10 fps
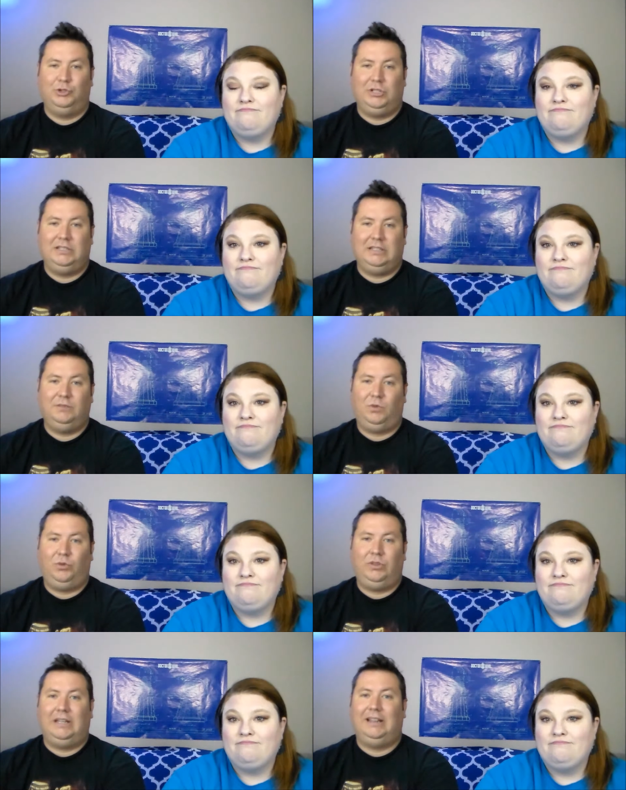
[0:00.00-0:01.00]
Speaker 1: when she's
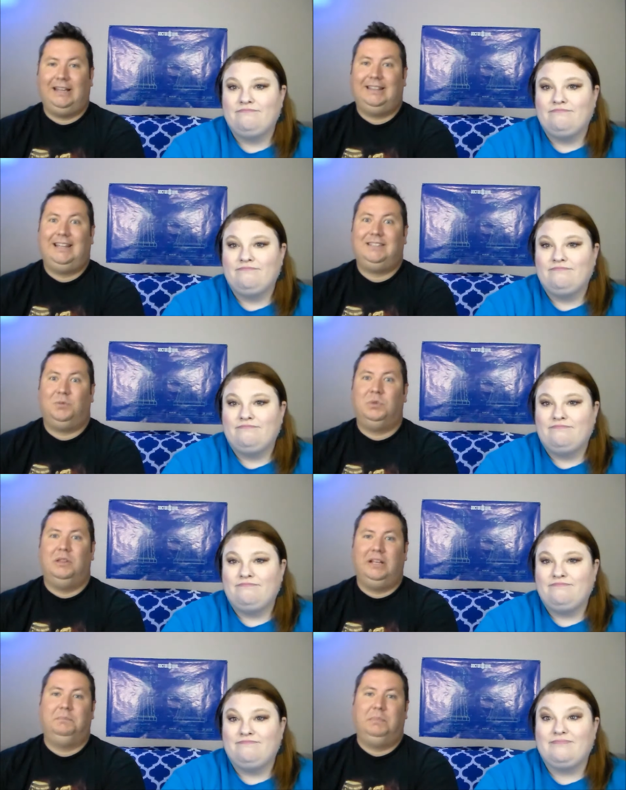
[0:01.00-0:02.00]
evil, that like that's some of the
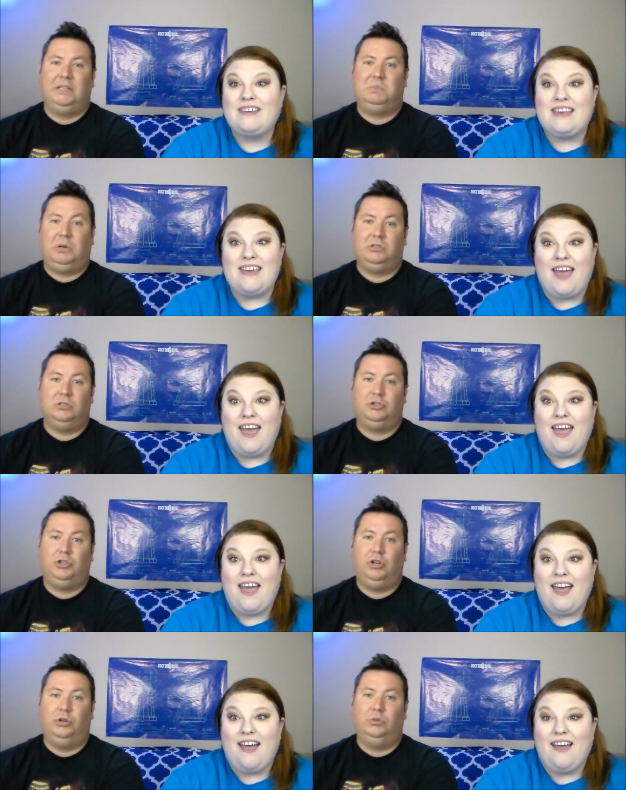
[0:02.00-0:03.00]
like best parts of the
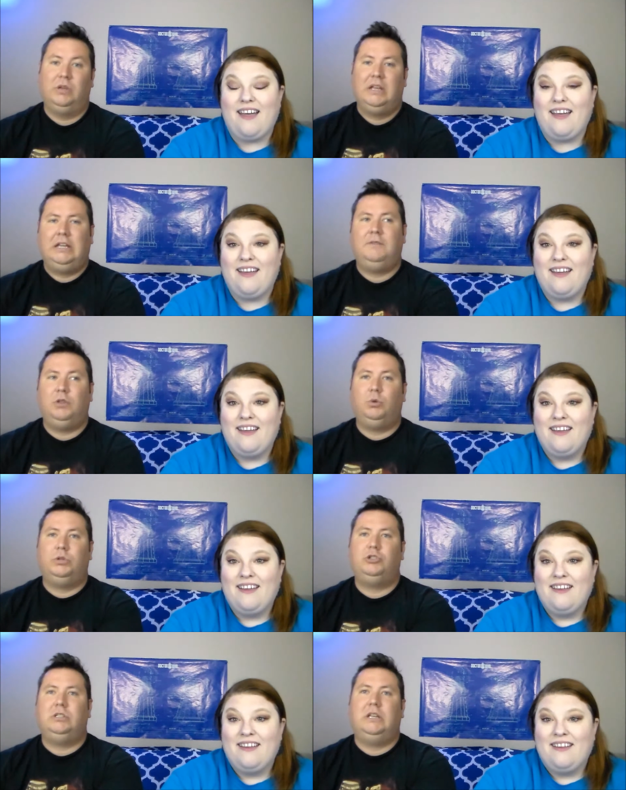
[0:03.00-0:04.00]
show. Even though
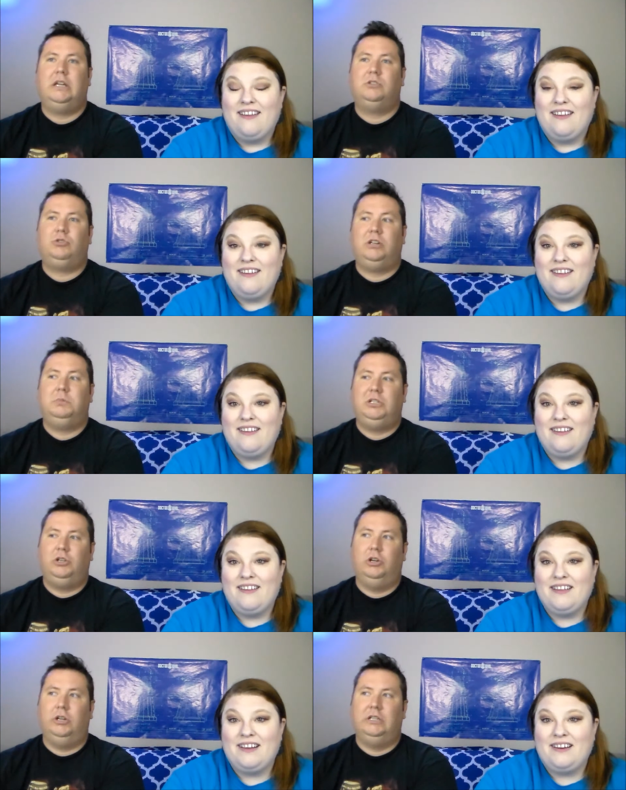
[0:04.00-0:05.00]
when she does try to be
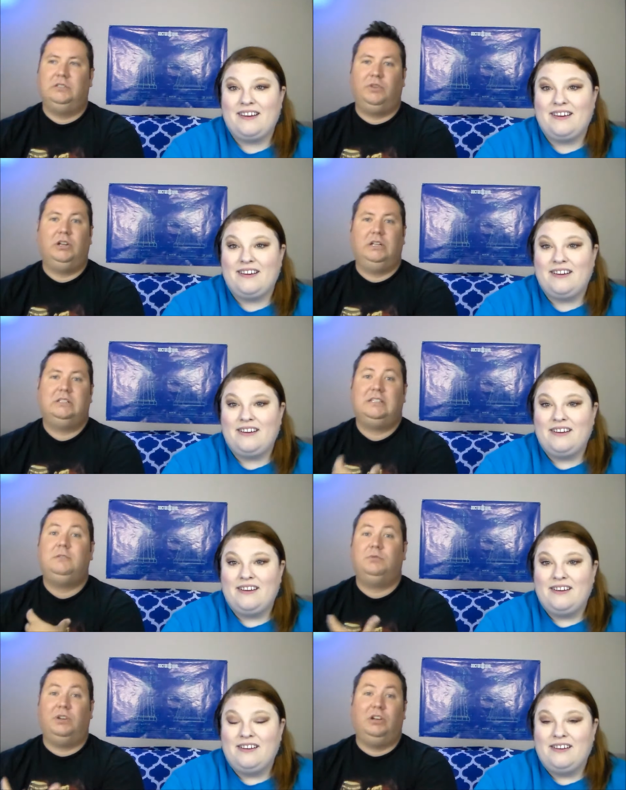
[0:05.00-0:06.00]
good, it's very it seems